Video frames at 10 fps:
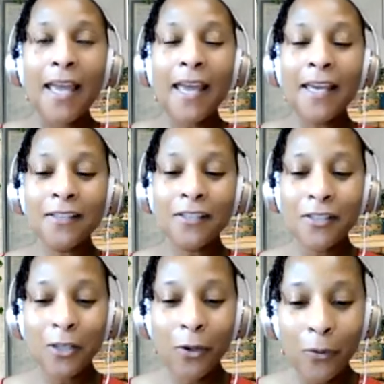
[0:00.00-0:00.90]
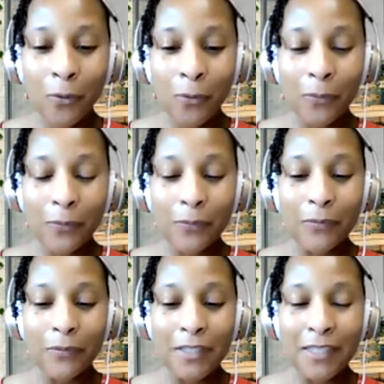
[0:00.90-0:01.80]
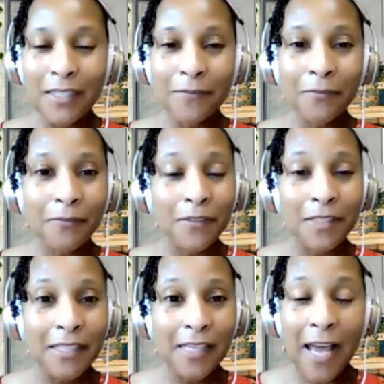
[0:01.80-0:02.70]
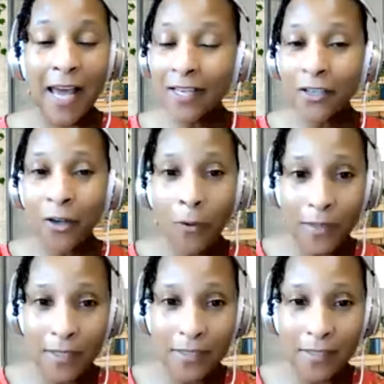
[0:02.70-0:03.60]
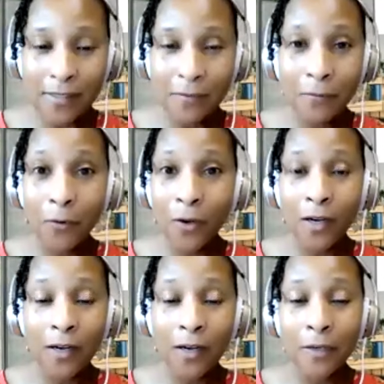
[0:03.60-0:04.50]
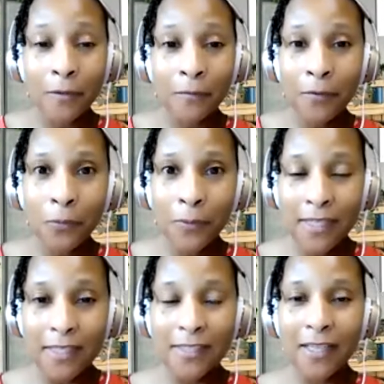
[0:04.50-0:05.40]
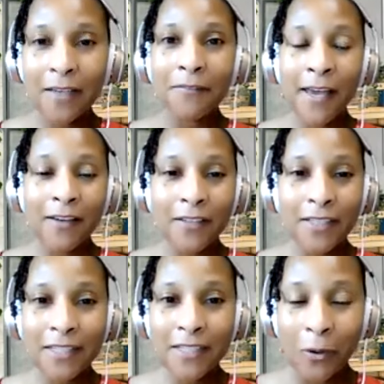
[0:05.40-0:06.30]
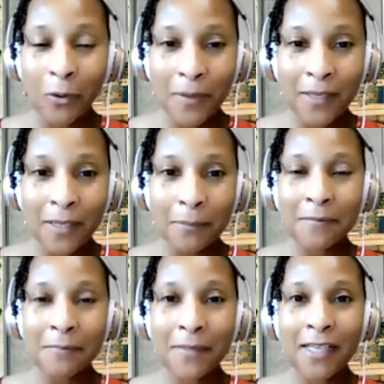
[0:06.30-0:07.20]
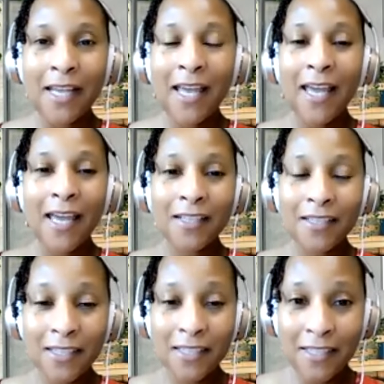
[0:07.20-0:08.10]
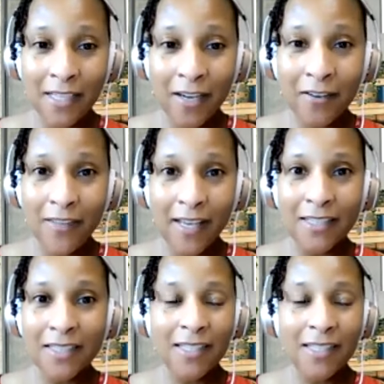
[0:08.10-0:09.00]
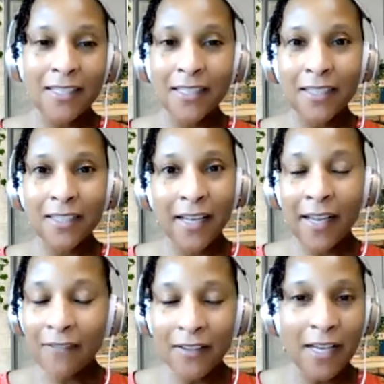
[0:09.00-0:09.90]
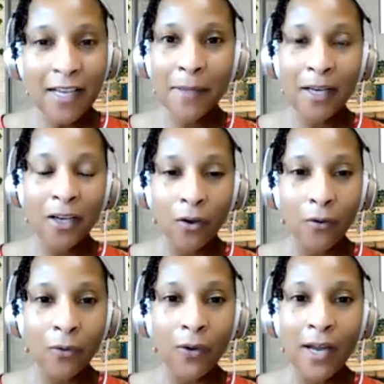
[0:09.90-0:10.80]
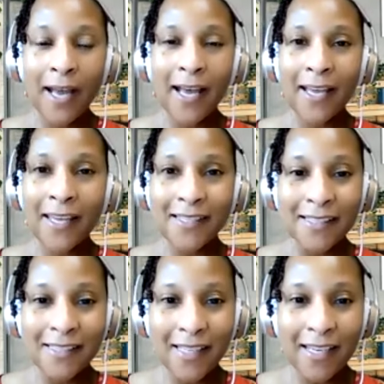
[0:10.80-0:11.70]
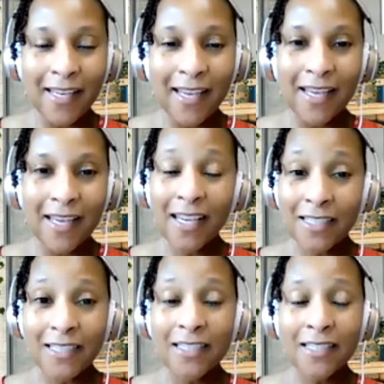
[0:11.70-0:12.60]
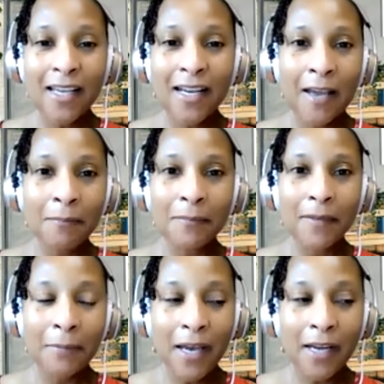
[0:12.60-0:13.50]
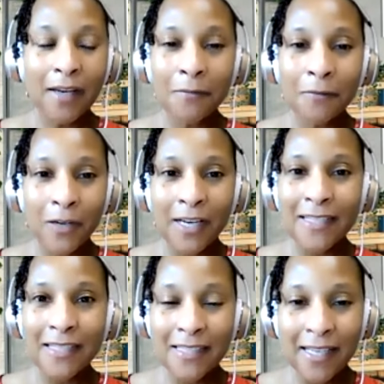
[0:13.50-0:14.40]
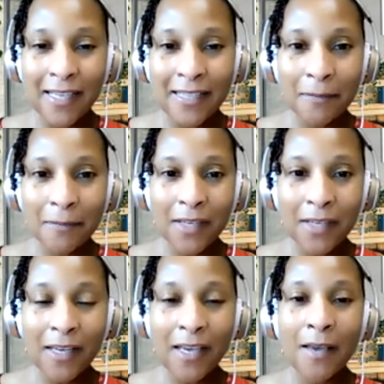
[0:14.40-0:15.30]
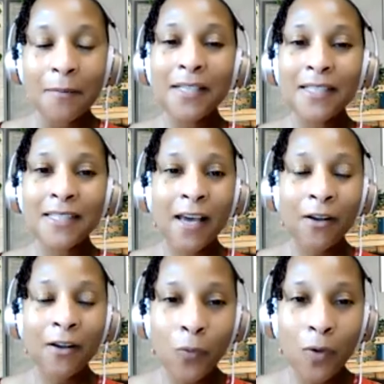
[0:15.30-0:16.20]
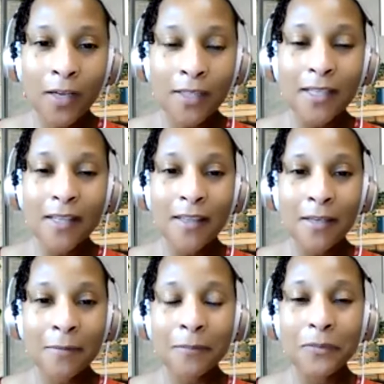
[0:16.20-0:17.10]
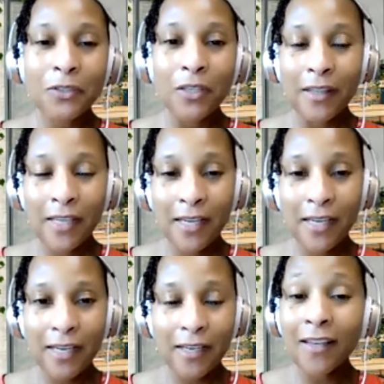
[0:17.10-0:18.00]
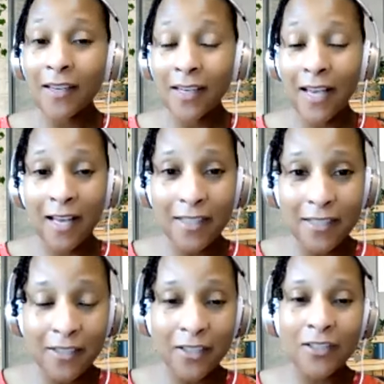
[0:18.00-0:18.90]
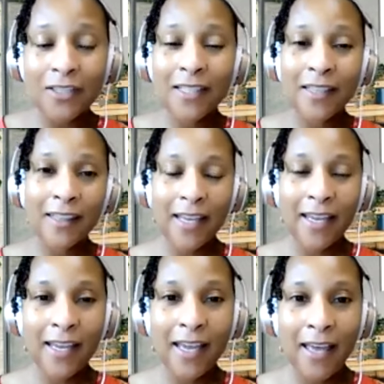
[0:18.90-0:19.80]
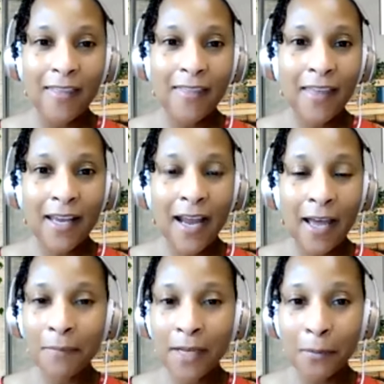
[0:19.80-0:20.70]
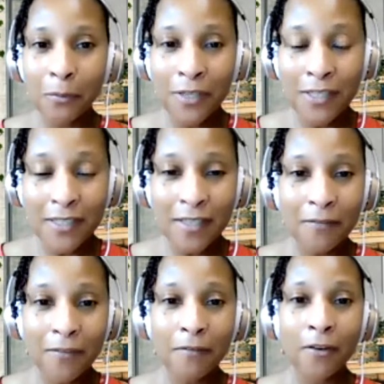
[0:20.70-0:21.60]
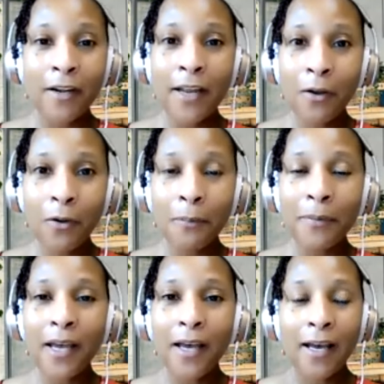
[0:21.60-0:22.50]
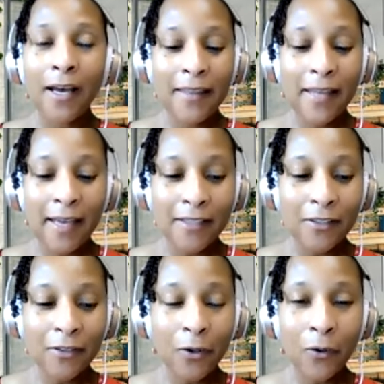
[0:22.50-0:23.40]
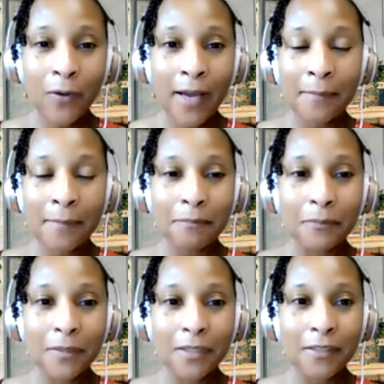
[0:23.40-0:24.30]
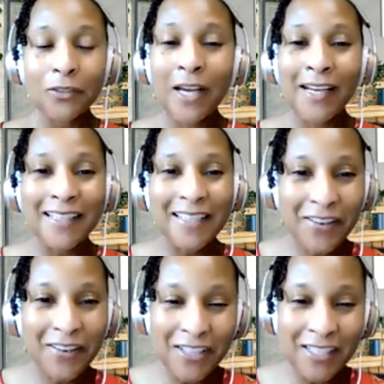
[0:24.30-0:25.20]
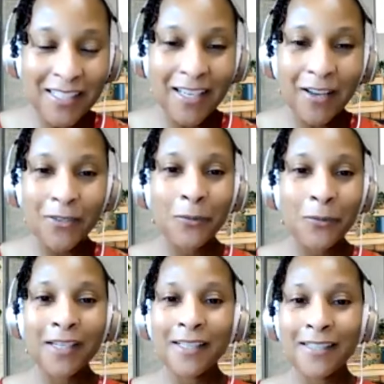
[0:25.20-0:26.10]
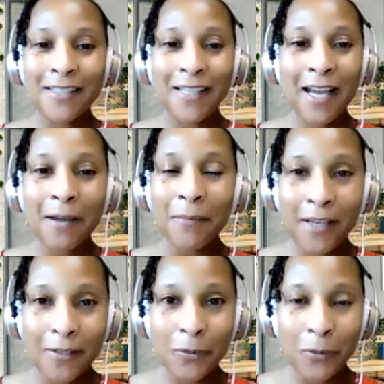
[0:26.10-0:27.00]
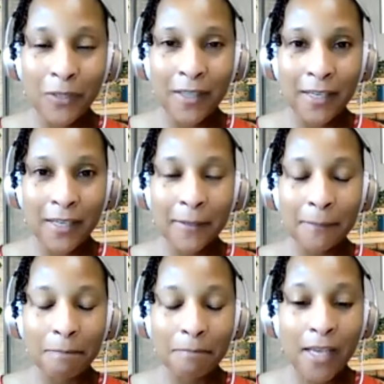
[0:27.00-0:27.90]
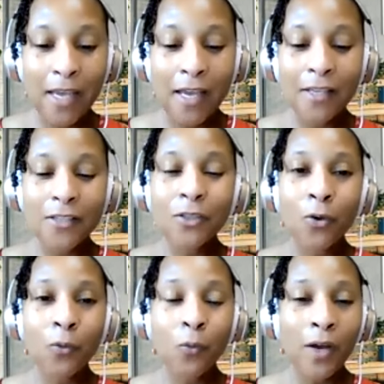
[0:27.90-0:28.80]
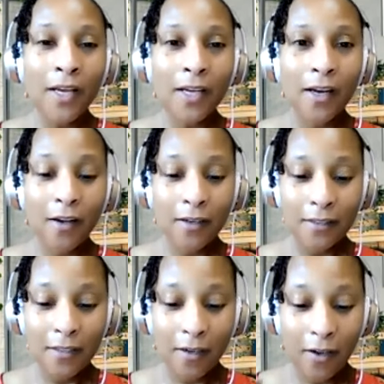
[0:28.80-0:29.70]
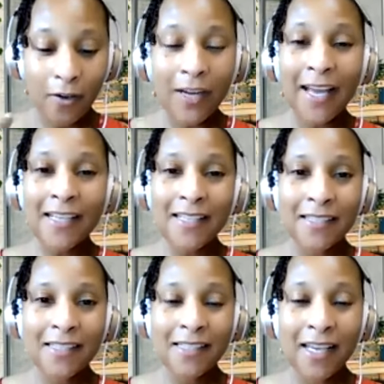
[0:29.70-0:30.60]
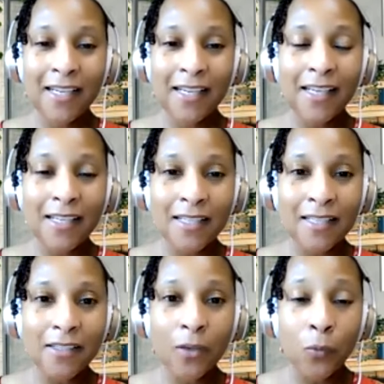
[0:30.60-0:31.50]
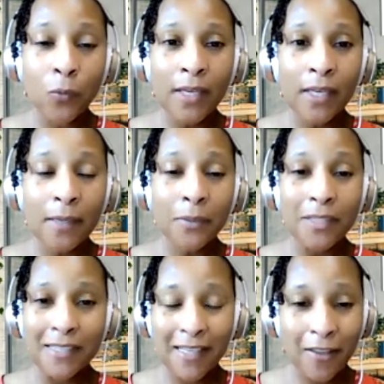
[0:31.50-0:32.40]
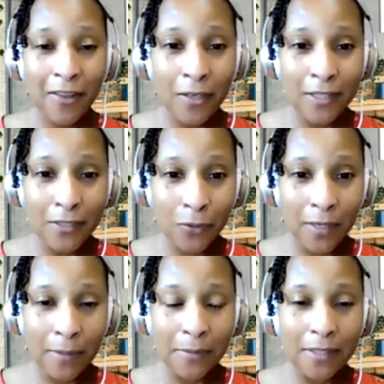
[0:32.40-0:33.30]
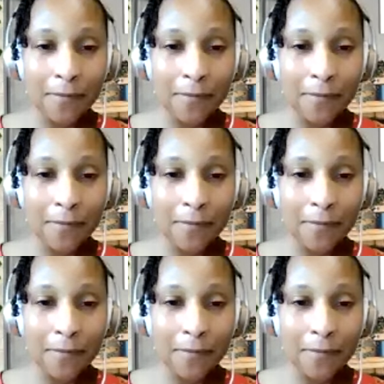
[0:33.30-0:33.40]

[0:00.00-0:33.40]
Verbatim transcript: And so she she i didn't know this for a, a, few weeks and finally she opened up to me and she shared that she's like Talaya. every time i go i get sick and she said i'm i'm kind of afraid to say something because i don't want them to think the oncology nurse to think that i'm not appreciative of her help that you know i'm trying to tell her she's not doing a good job that sort of thing so what her and I did, Sandy, is we put together a script